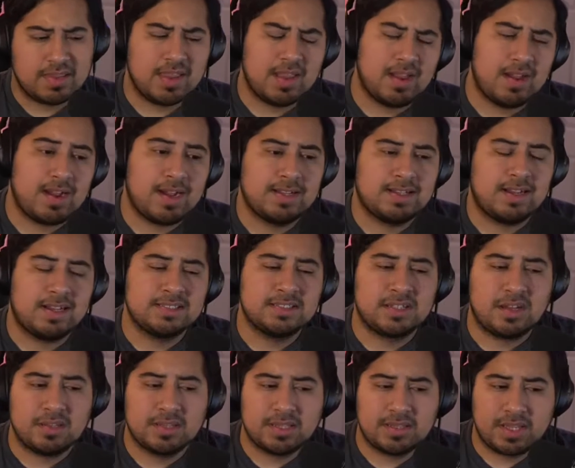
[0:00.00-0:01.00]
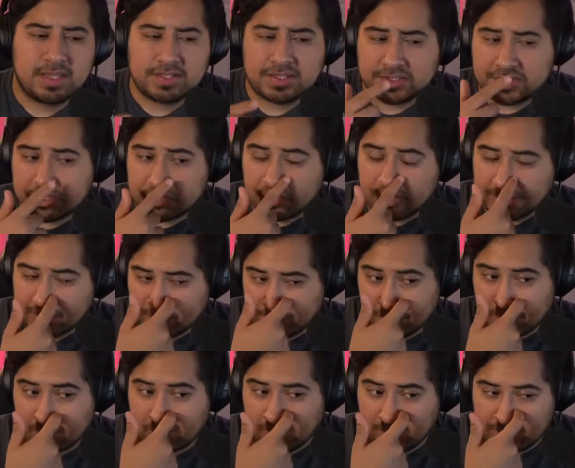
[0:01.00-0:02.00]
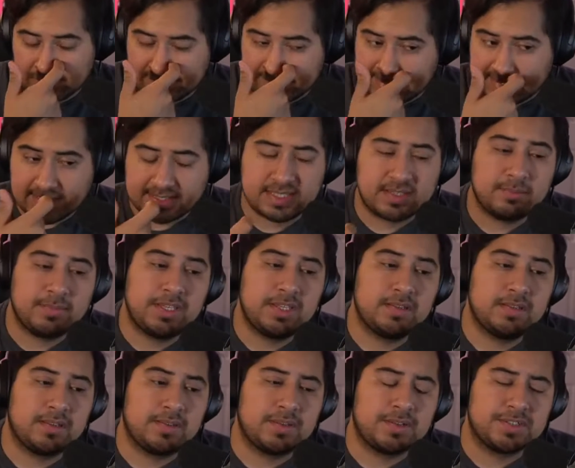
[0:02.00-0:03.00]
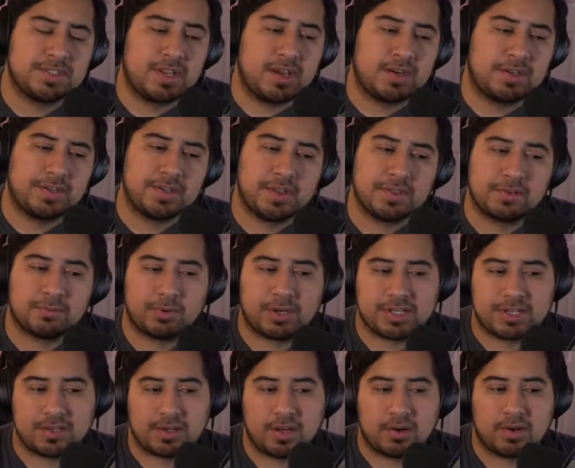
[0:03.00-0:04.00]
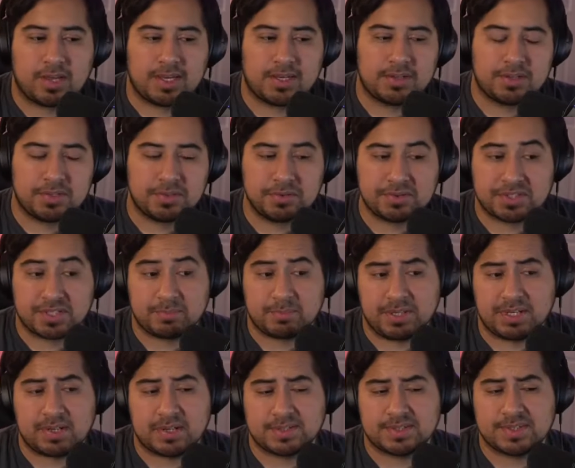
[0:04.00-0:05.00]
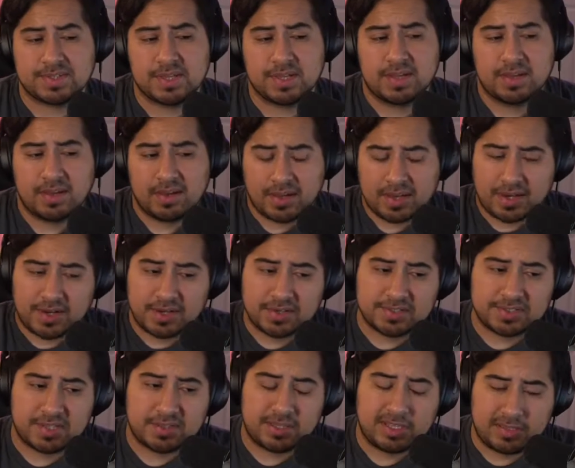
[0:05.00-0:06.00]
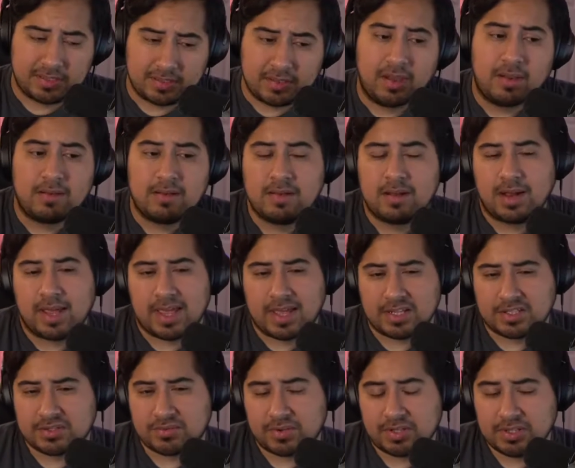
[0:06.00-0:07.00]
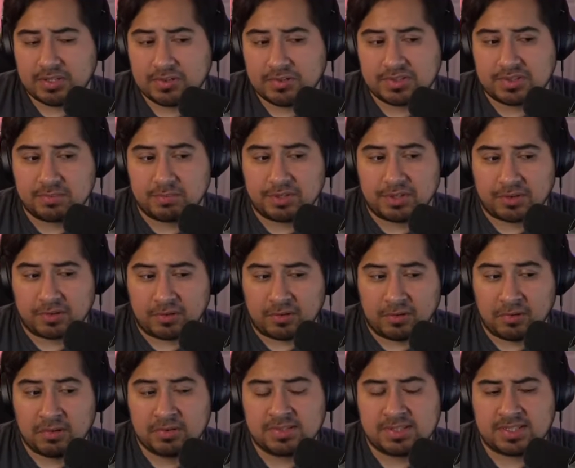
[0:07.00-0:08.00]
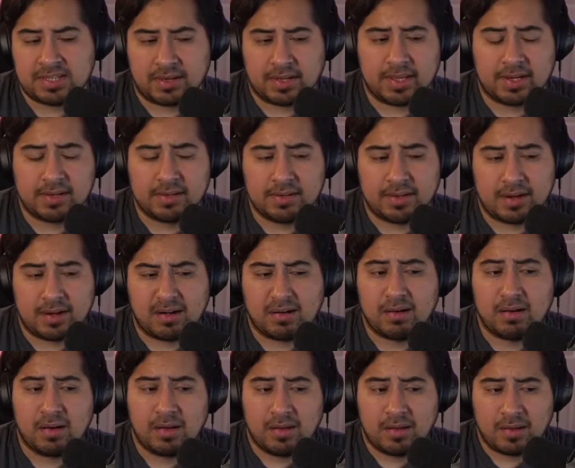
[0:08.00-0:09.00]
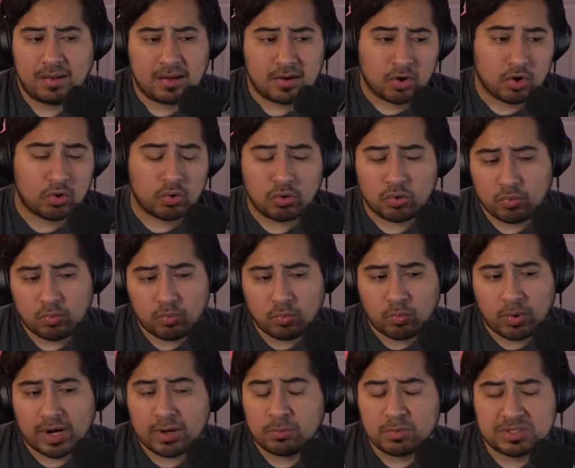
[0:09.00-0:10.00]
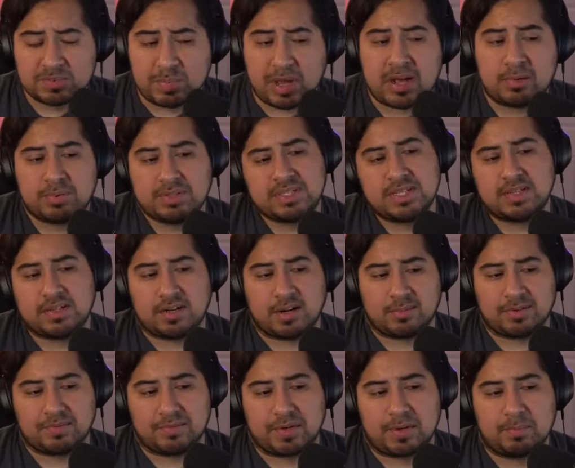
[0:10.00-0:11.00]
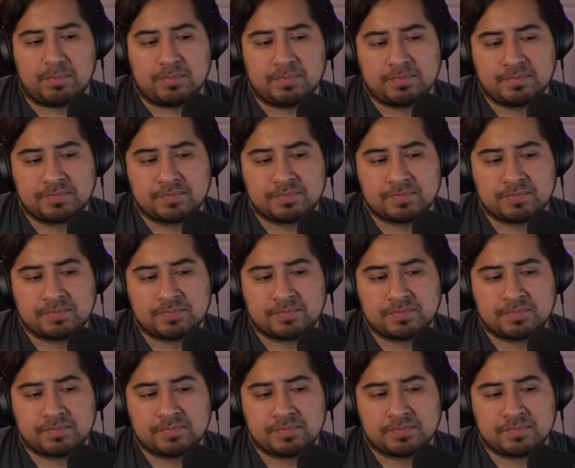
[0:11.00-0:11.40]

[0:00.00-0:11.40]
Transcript: Yeah, I saw that they destroyed the mural, but that doesn't mean that there's not another way to go ahead and use it. Because here's the thing: Ezra used the mural to get in there. Where was Palpatine coming from?